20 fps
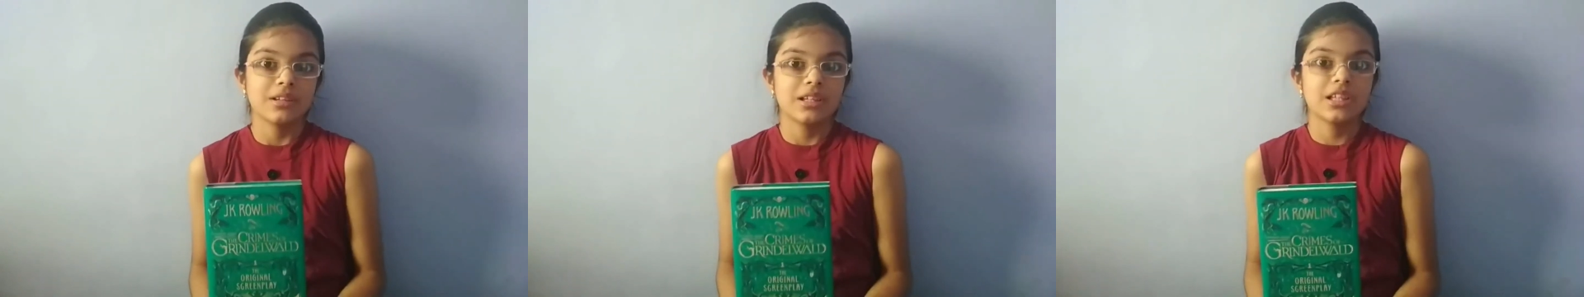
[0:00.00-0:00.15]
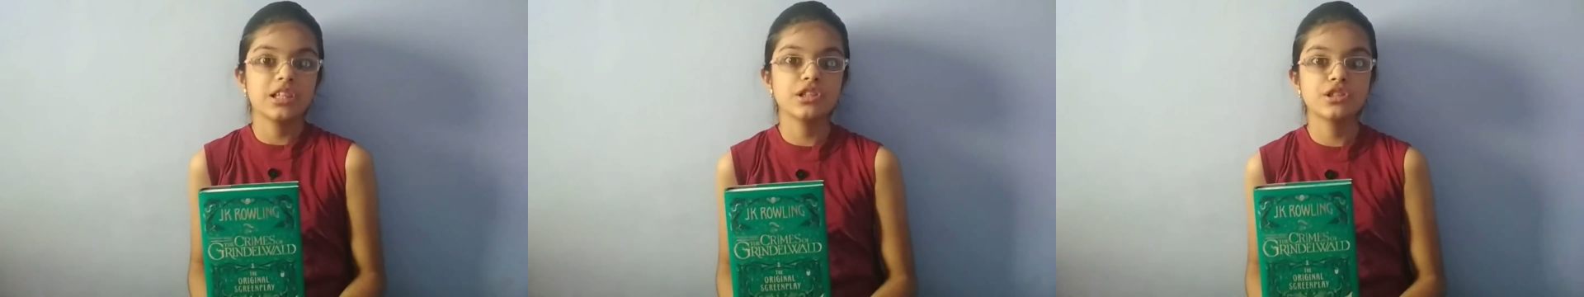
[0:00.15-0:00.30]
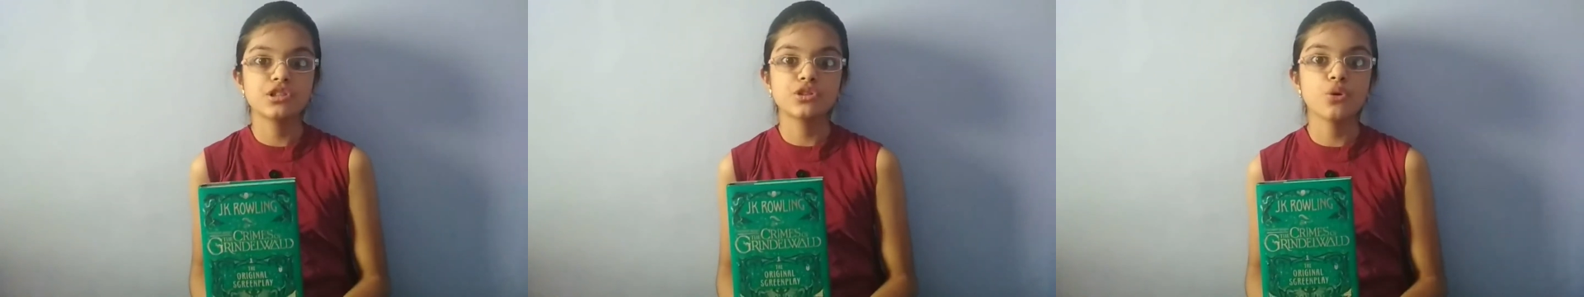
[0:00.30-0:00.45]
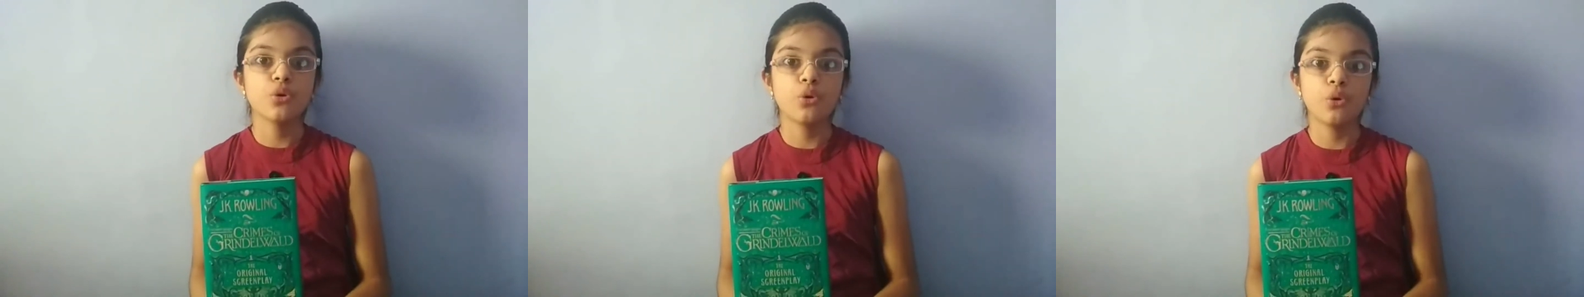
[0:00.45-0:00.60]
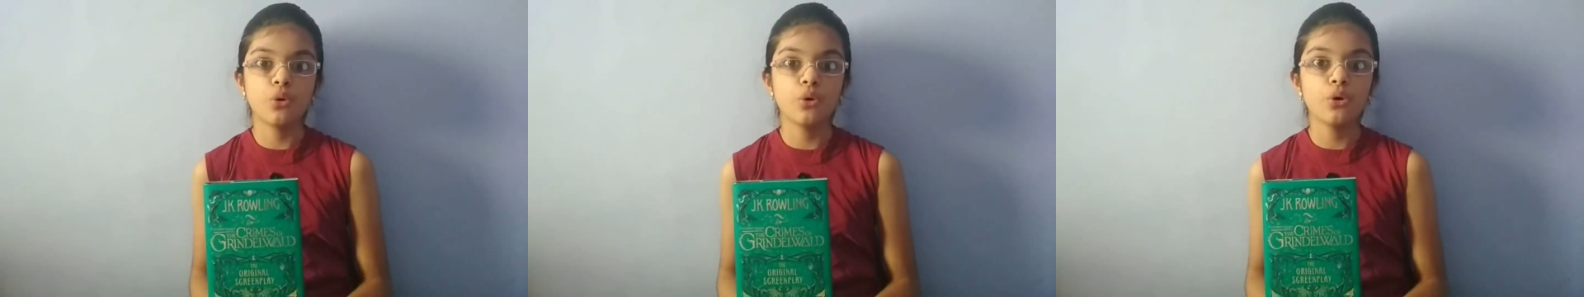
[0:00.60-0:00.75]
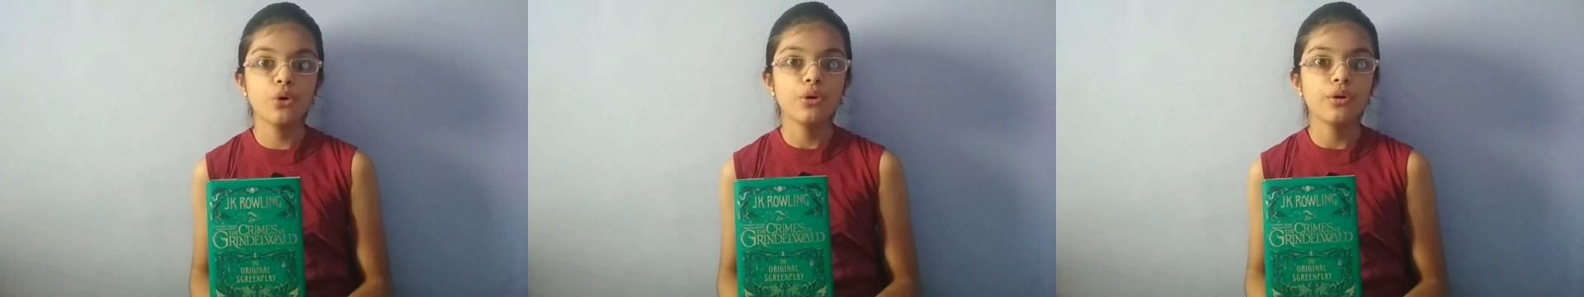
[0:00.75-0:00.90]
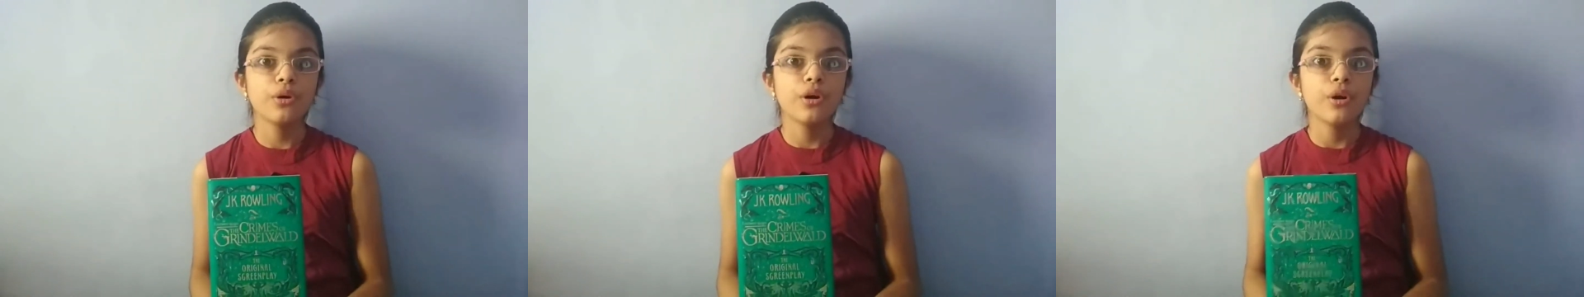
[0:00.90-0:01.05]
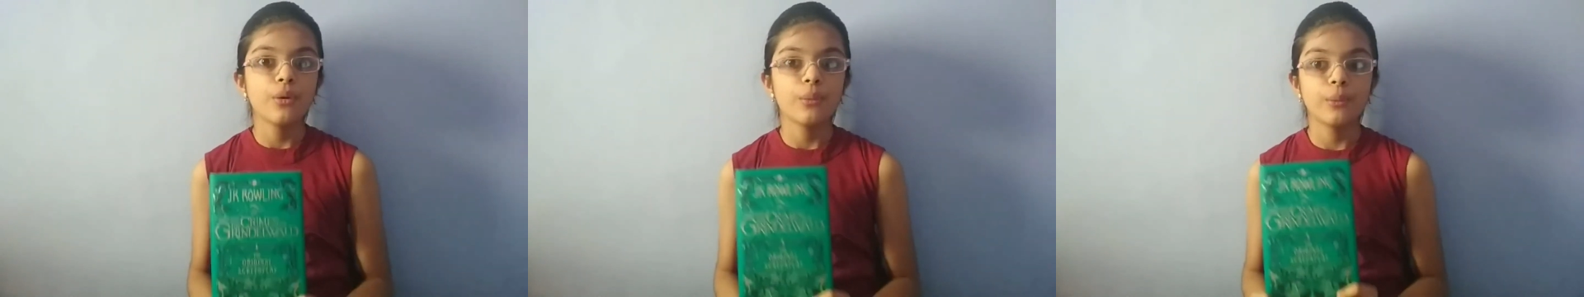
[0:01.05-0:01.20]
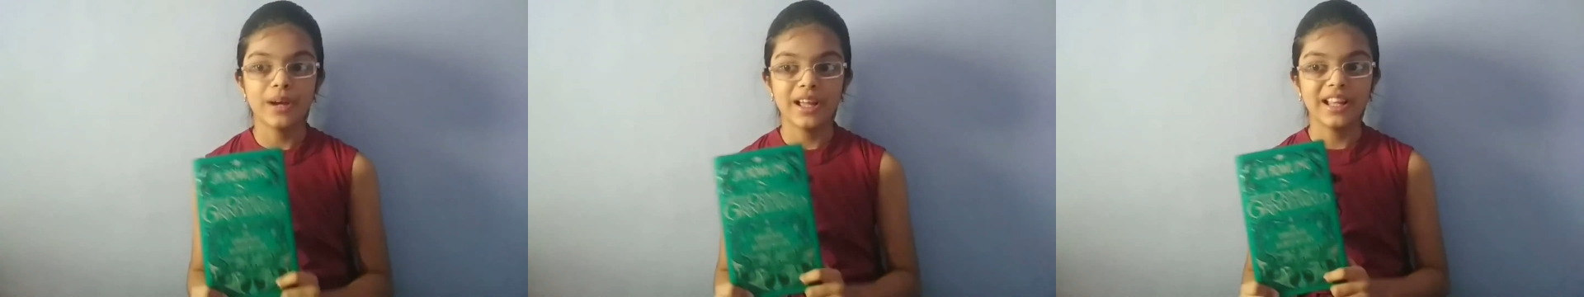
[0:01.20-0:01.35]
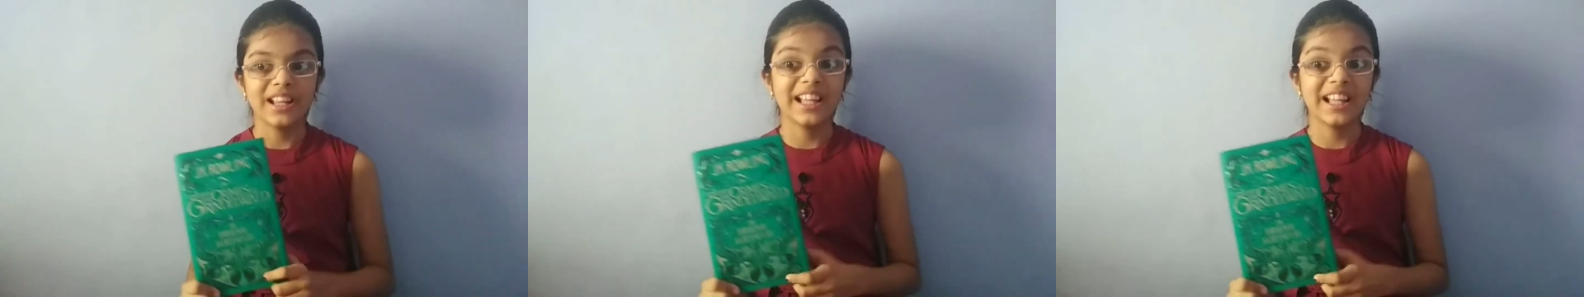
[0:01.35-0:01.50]
he saw
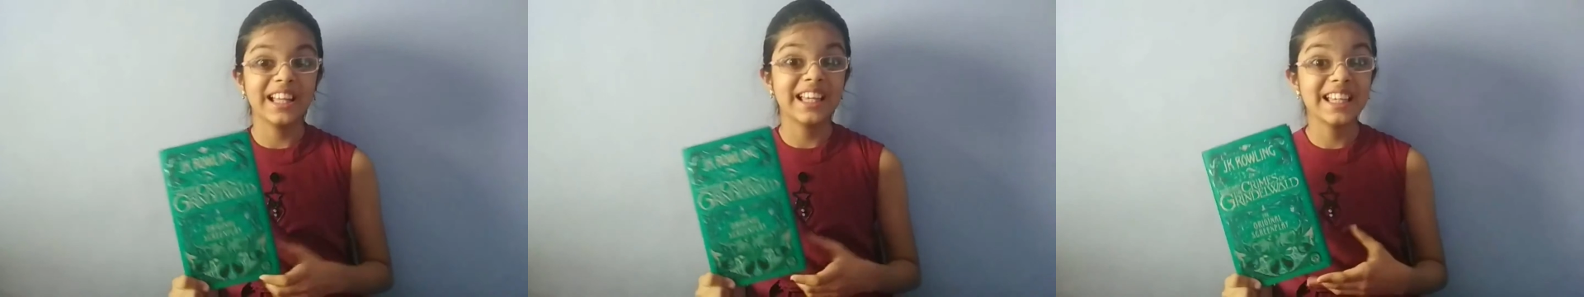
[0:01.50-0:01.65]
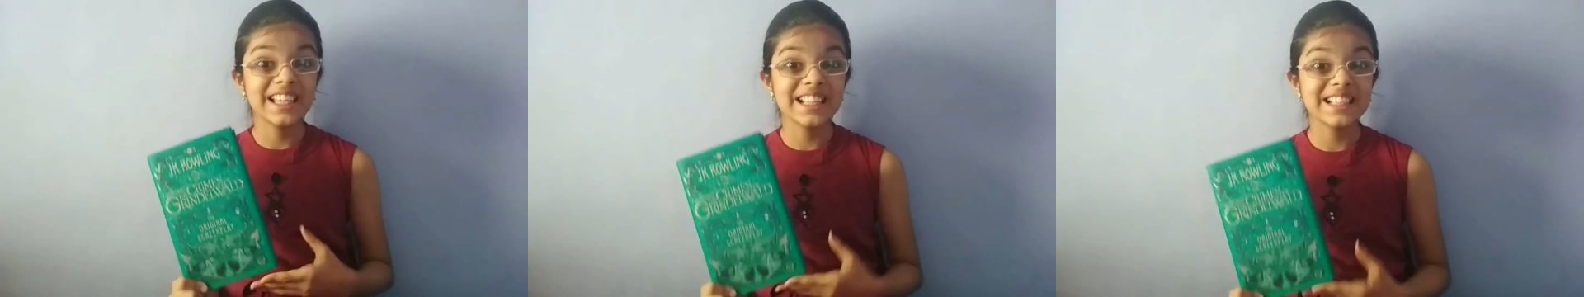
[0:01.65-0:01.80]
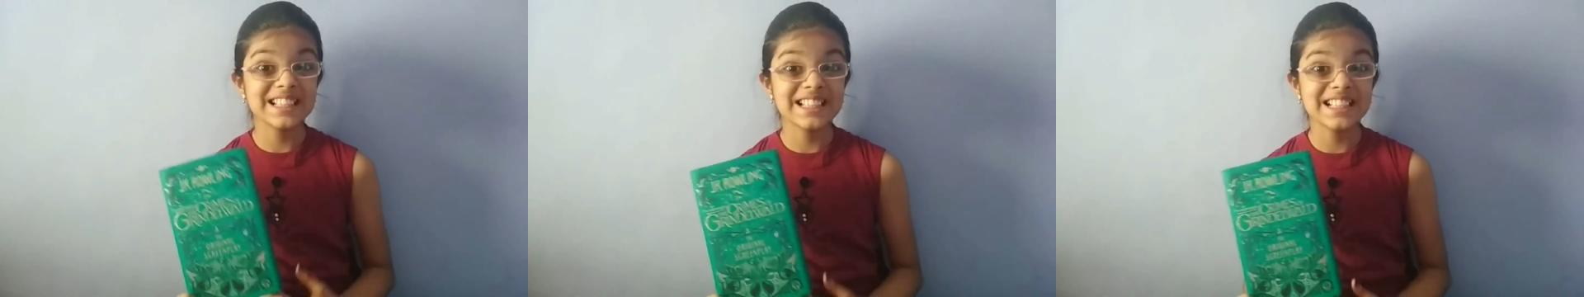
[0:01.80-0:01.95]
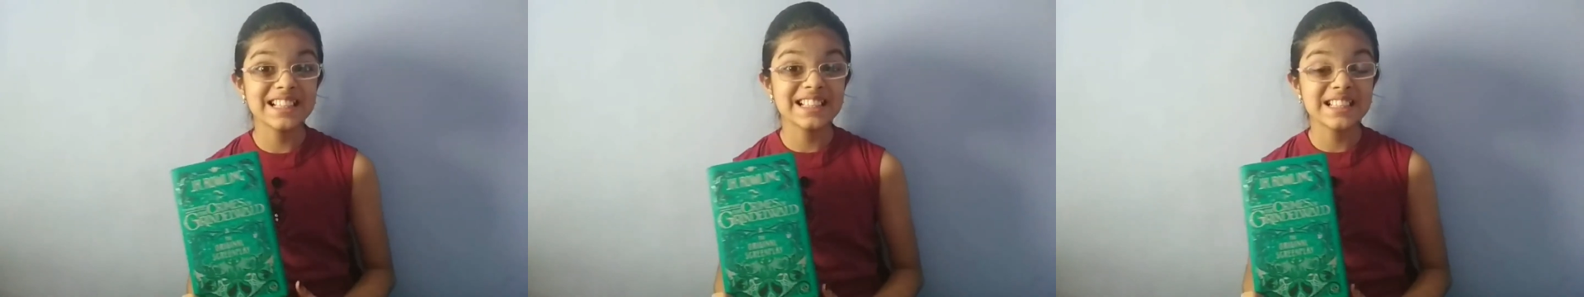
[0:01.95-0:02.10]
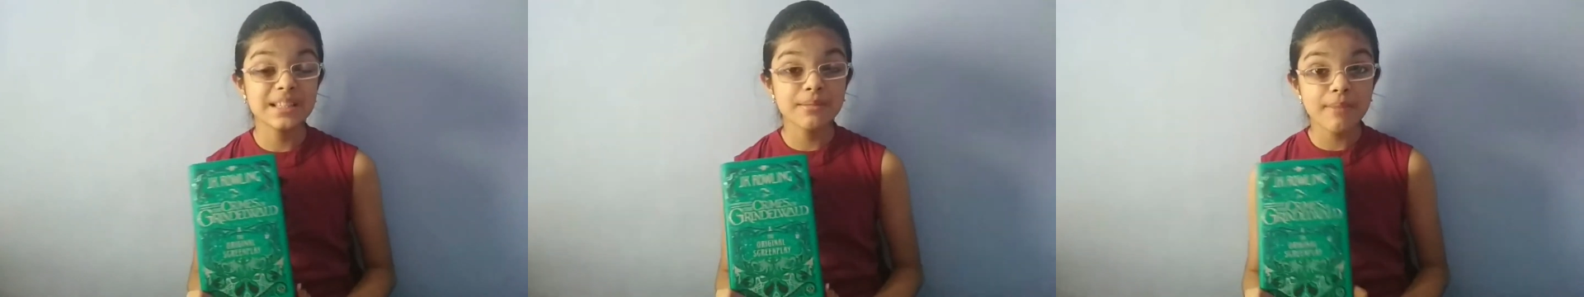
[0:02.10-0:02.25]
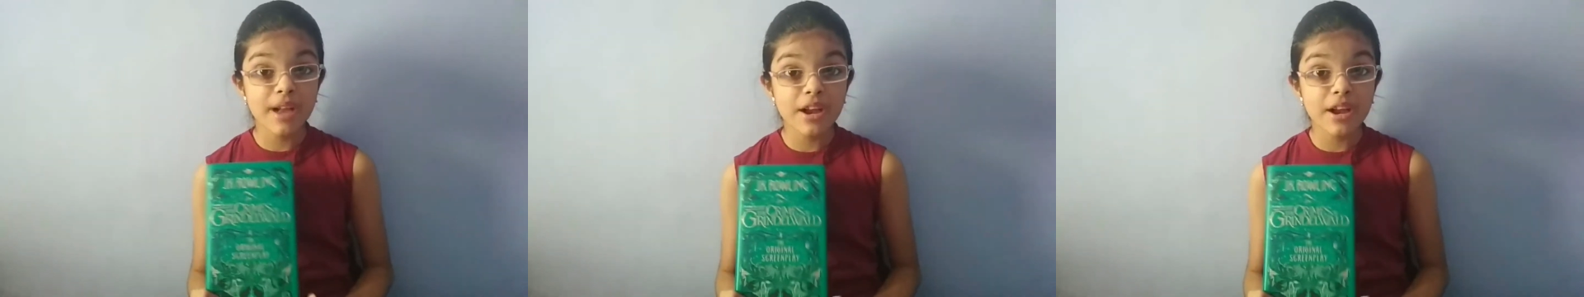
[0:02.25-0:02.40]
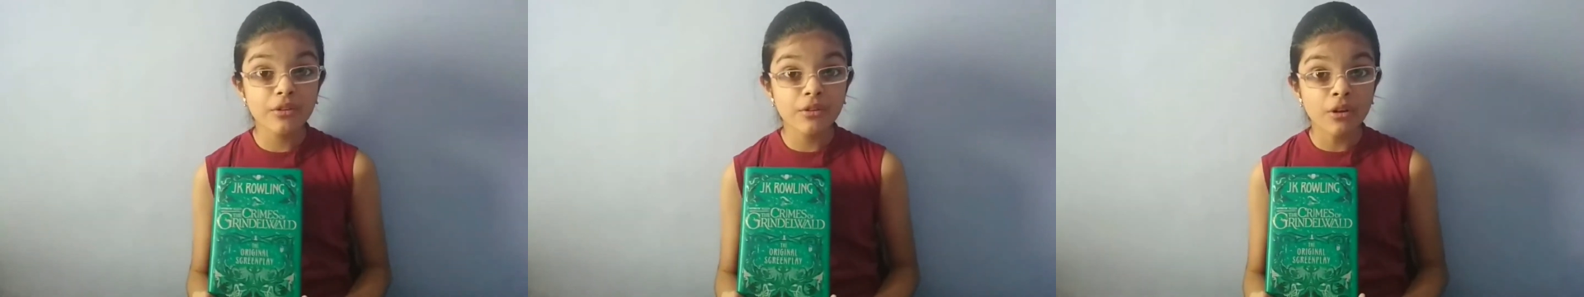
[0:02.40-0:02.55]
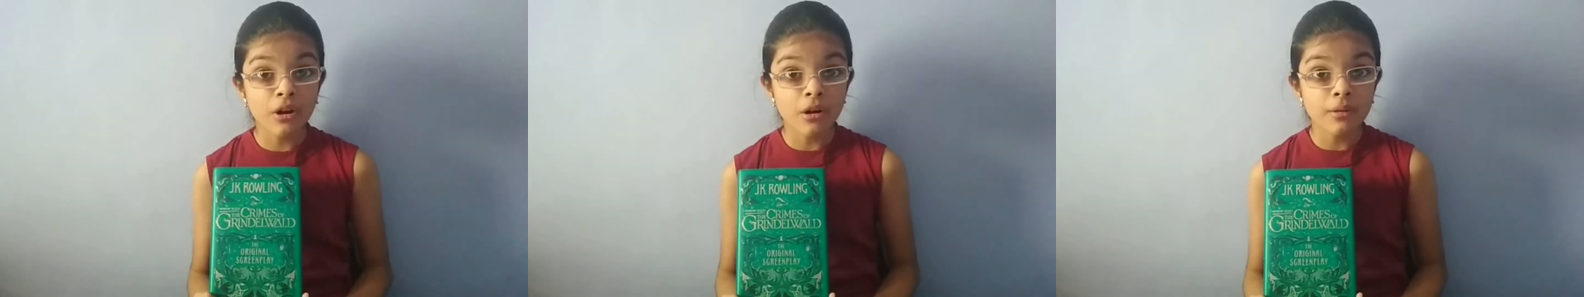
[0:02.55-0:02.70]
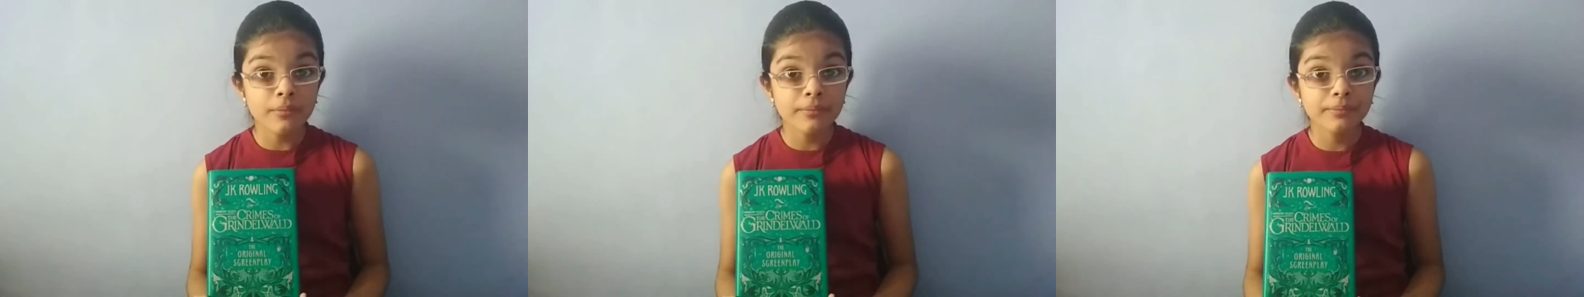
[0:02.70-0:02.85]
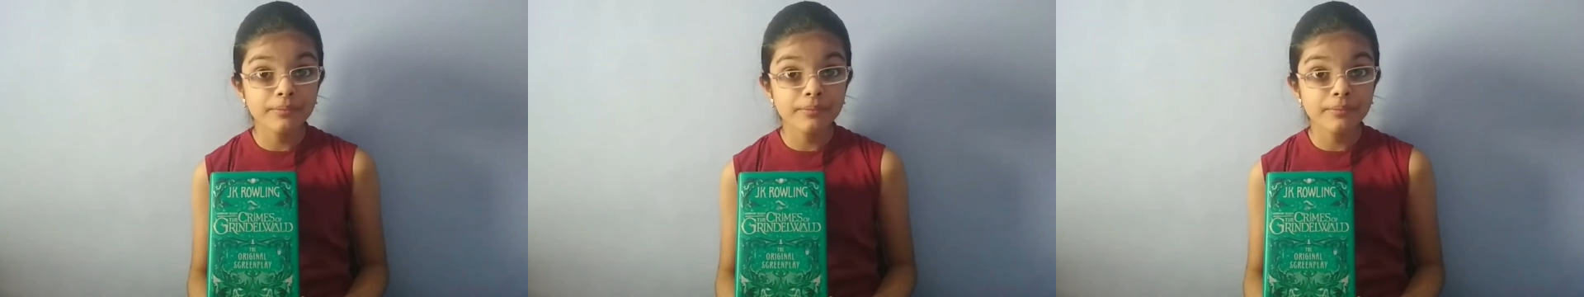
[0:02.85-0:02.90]
when he sees the mirror.